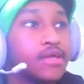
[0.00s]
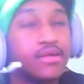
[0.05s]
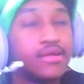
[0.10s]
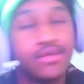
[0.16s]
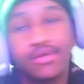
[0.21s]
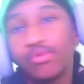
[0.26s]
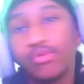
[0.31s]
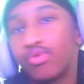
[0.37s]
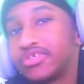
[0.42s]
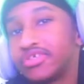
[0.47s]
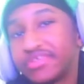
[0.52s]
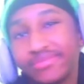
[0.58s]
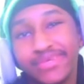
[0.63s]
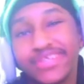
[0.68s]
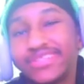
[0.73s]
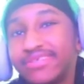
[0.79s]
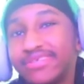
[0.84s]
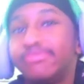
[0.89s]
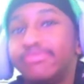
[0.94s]
It wasn't
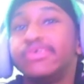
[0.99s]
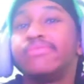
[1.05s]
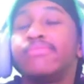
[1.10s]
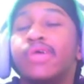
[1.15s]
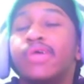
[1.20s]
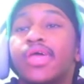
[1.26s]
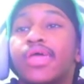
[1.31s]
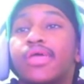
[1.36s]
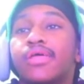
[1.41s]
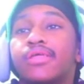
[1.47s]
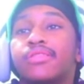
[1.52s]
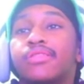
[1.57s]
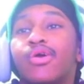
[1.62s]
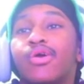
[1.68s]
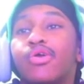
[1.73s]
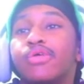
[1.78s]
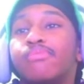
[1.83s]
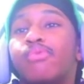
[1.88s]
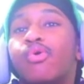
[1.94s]
meant to be, man.
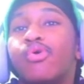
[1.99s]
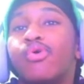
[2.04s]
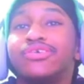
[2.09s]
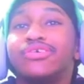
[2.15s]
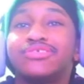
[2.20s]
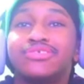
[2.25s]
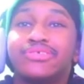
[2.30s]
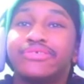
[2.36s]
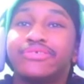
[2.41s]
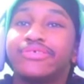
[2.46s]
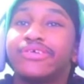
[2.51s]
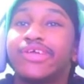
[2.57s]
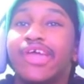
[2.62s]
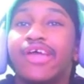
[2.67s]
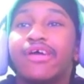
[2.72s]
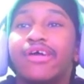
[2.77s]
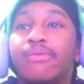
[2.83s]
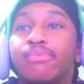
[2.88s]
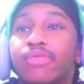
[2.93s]
30 points.
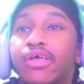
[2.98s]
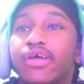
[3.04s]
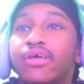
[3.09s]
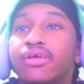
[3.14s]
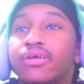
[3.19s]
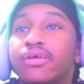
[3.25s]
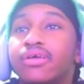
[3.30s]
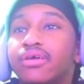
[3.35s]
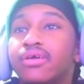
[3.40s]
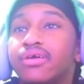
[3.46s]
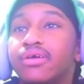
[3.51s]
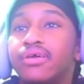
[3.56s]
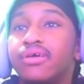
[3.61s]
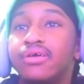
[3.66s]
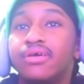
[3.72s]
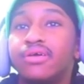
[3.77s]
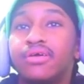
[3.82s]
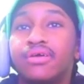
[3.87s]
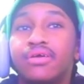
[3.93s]
Can't play, play. one game.
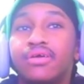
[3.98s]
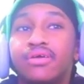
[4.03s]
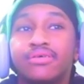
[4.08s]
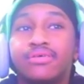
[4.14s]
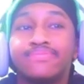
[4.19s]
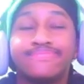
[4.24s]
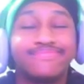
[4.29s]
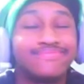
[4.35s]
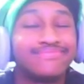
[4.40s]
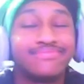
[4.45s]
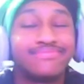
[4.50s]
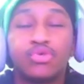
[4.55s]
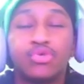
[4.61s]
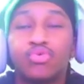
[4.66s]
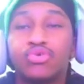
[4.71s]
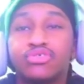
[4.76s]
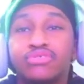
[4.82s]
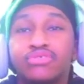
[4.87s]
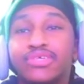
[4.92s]

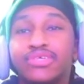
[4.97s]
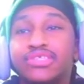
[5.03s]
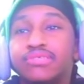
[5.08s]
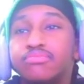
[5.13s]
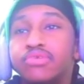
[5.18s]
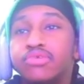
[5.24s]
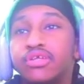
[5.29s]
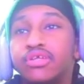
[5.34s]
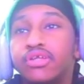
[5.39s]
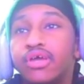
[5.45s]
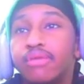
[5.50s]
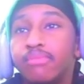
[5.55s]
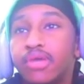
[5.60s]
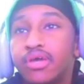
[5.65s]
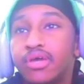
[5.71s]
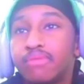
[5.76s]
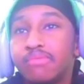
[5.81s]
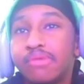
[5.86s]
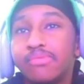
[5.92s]
Wasn't meant to be today,
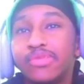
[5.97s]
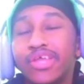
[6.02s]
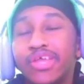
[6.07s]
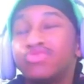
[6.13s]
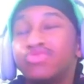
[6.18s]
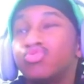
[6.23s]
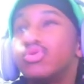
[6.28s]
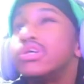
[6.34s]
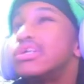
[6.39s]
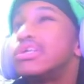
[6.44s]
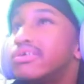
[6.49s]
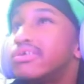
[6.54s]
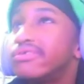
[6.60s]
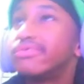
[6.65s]
man. Maybe next week.